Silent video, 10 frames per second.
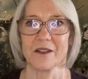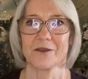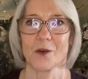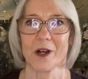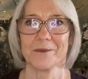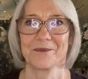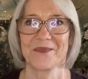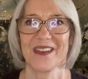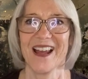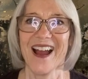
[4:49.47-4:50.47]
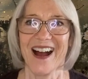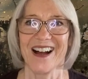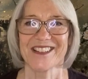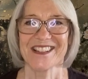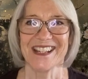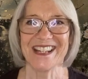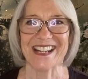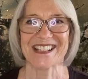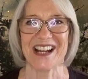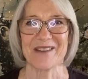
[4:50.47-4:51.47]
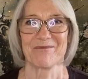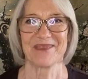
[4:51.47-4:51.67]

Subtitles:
for. I'll see you next time.